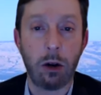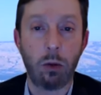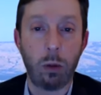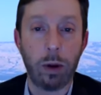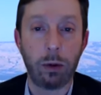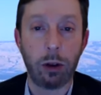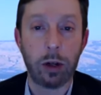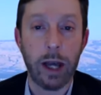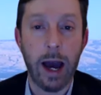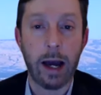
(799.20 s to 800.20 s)
what we would
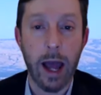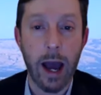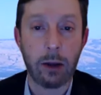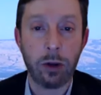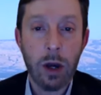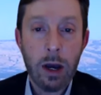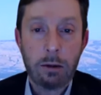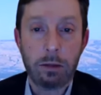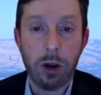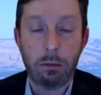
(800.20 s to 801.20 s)
look at as
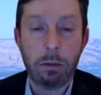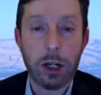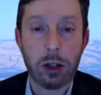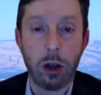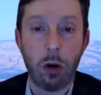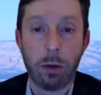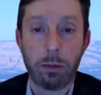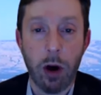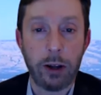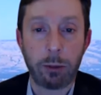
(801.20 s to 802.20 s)
much lower
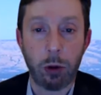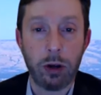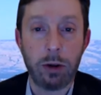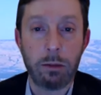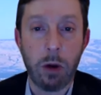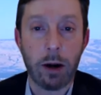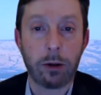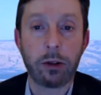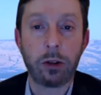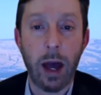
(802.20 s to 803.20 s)
price per unit
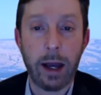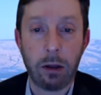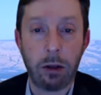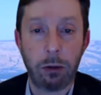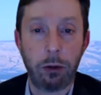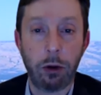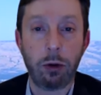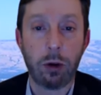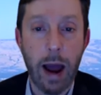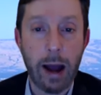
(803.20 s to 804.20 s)
models like the
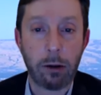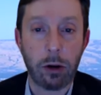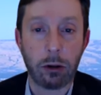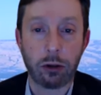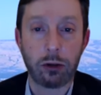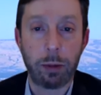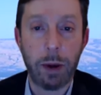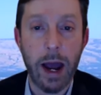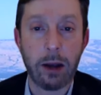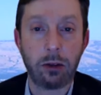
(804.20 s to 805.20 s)
food or agriculture
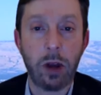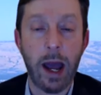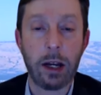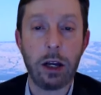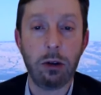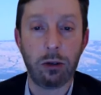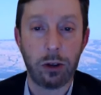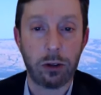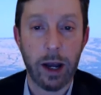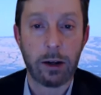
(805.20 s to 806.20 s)
space, and use
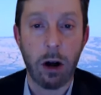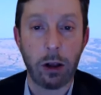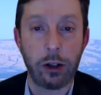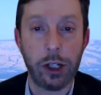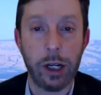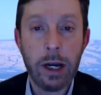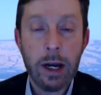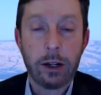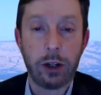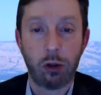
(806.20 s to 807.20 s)
this technology
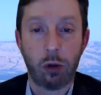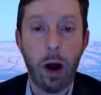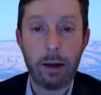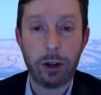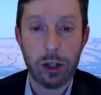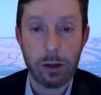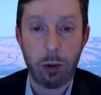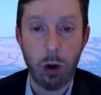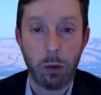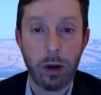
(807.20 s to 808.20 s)
to drive it to the
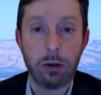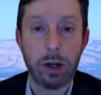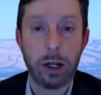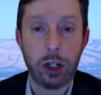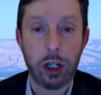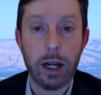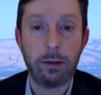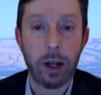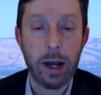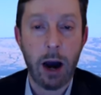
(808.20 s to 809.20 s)
point where you can
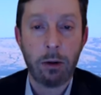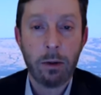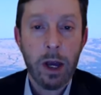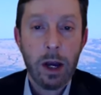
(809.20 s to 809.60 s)
achieve it. Now,